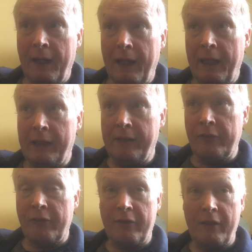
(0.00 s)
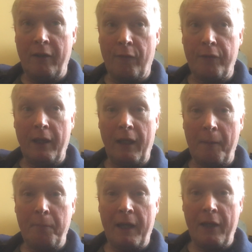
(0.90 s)
it consisted of
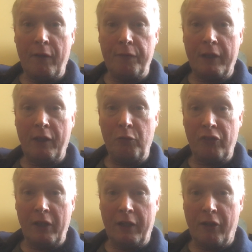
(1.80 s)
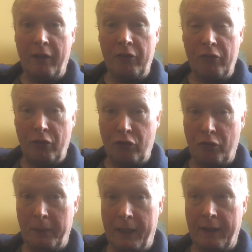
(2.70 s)
a pair of acoustic research
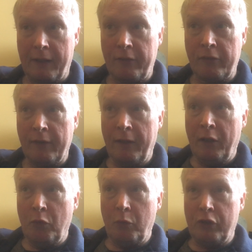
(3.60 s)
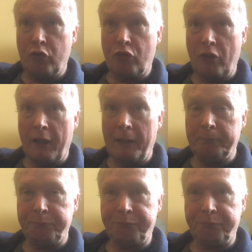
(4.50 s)
speakers, which I